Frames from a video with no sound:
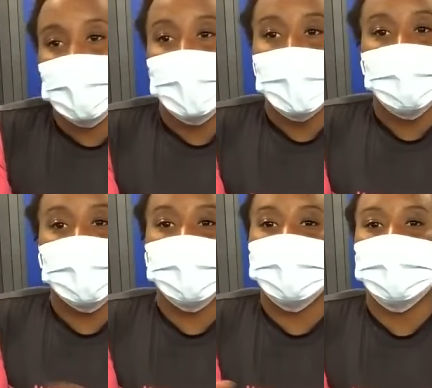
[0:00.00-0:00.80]
and
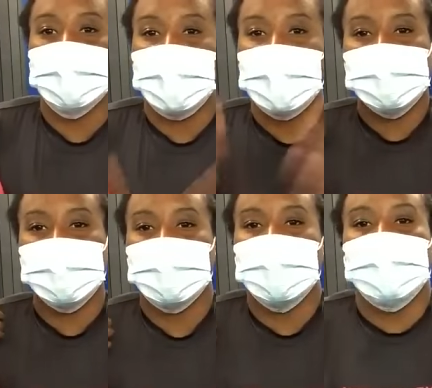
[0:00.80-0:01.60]
position your body
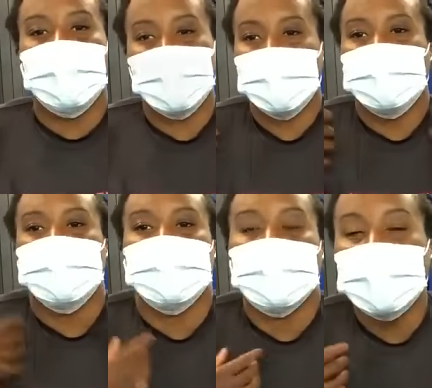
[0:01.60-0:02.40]
so you're no longer
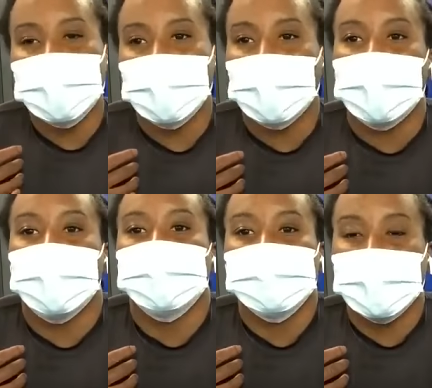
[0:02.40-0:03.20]
fatiguing your
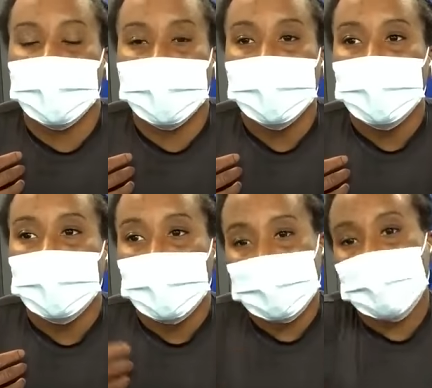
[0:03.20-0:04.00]
arms? But
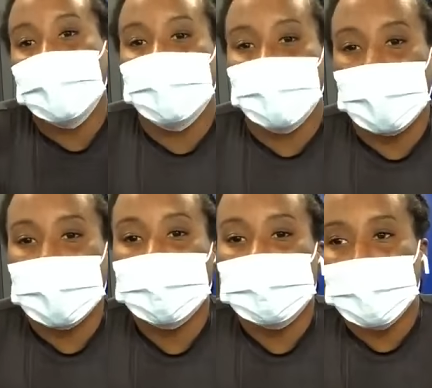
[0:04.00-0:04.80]
it's good. I
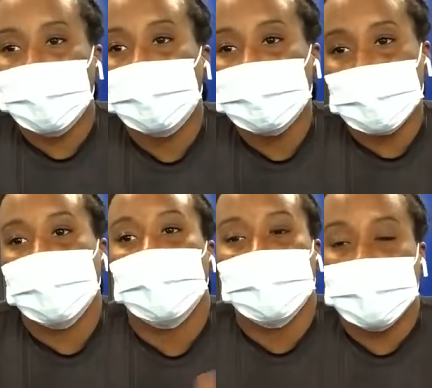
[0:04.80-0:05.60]
know it's good for
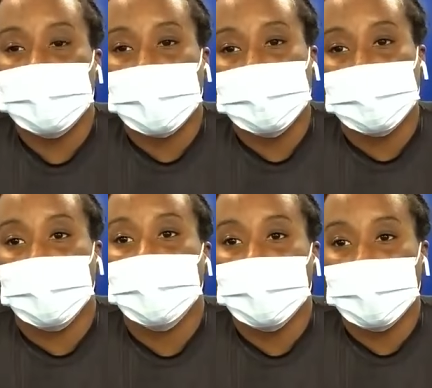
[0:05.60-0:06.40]
Jennifer and Michelle to
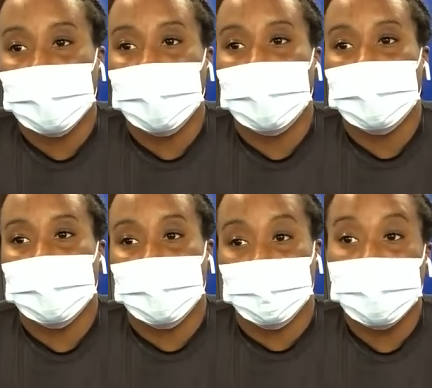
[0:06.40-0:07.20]
hear that
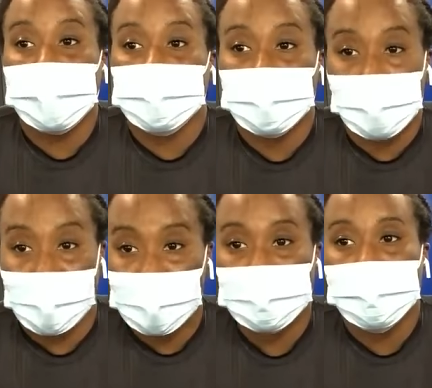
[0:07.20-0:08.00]
the pressure
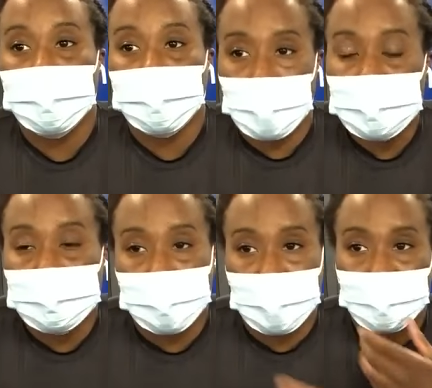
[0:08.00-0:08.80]
actually was
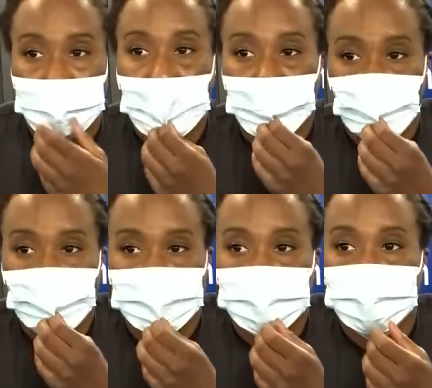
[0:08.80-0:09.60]
being relieved from
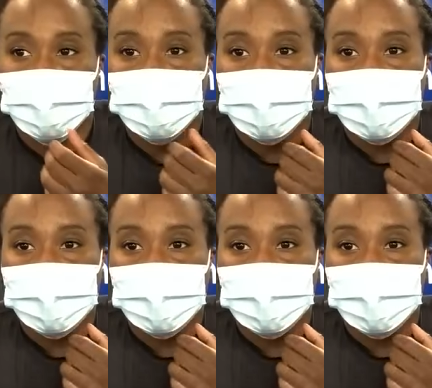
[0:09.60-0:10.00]
the choke